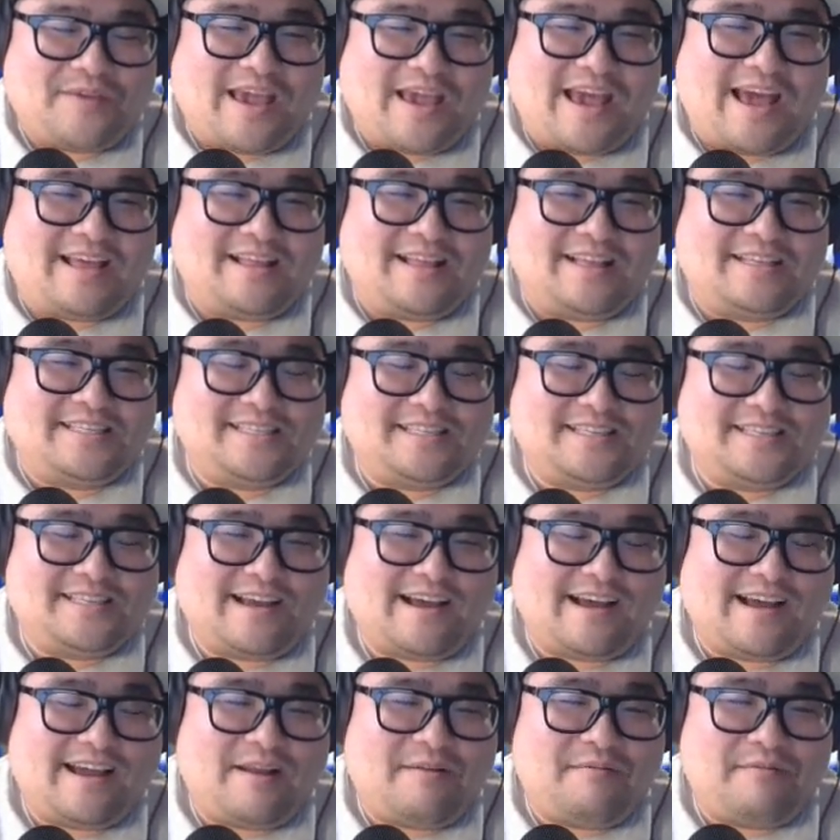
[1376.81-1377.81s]
Yeah, that's,
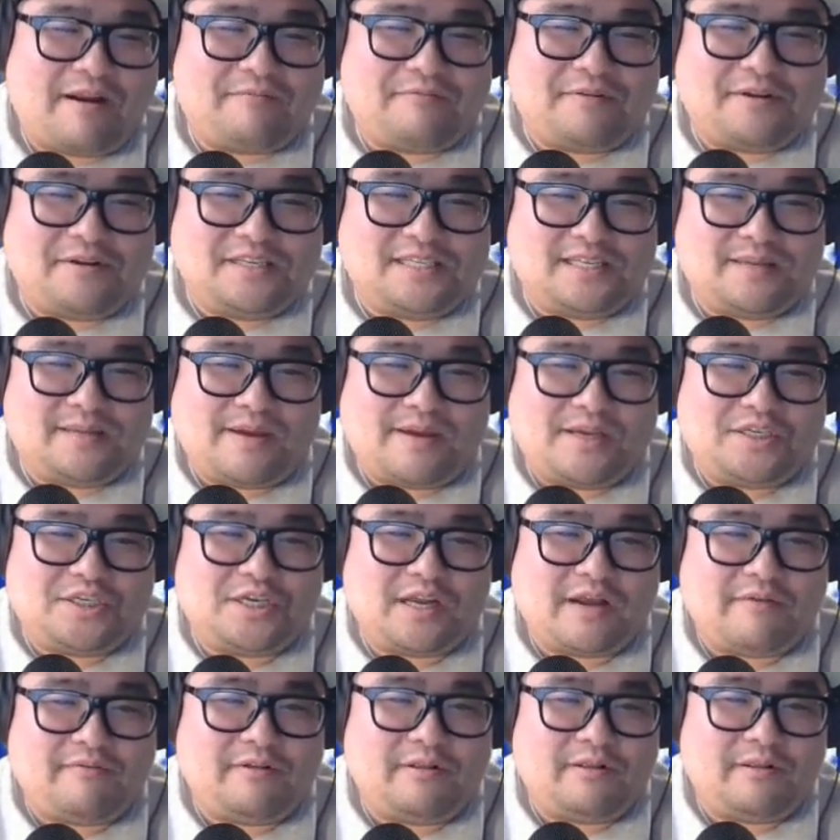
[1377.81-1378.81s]
in reference to my
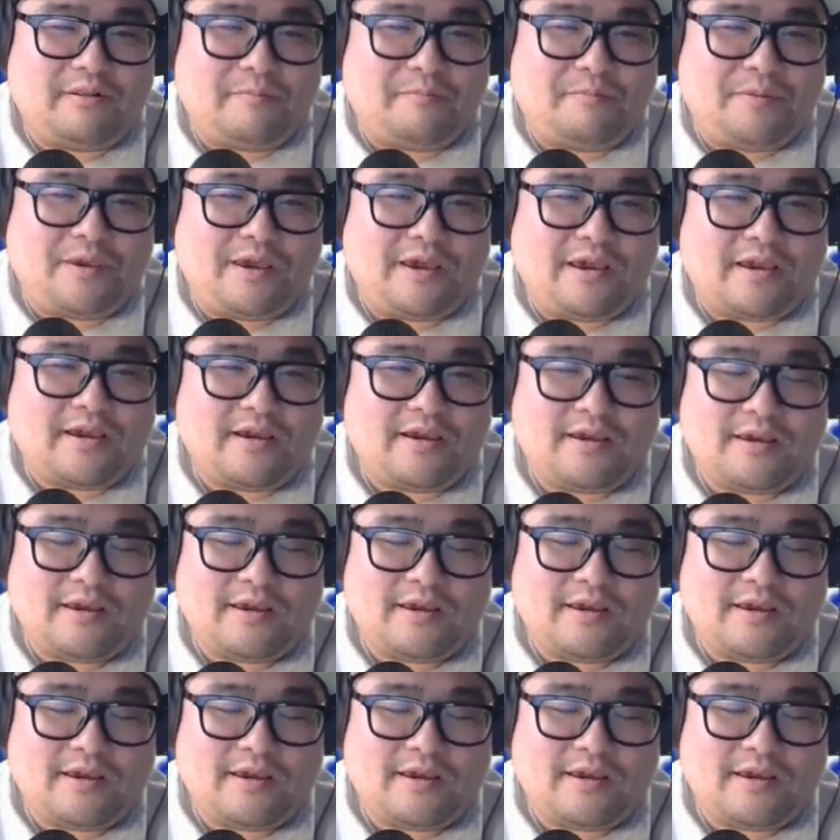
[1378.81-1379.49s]
shovel pick,